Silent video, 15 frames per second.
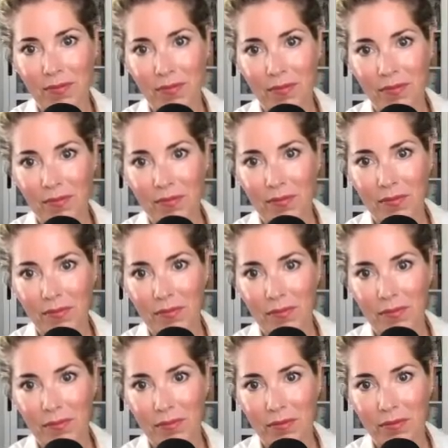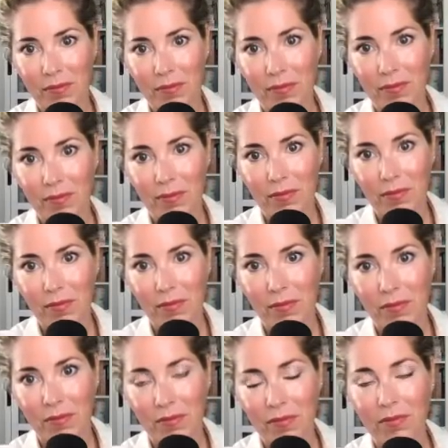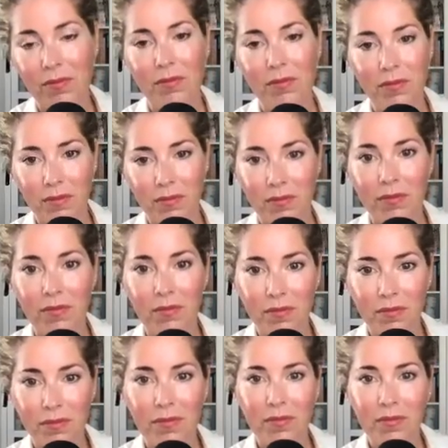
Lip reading: (not speaking)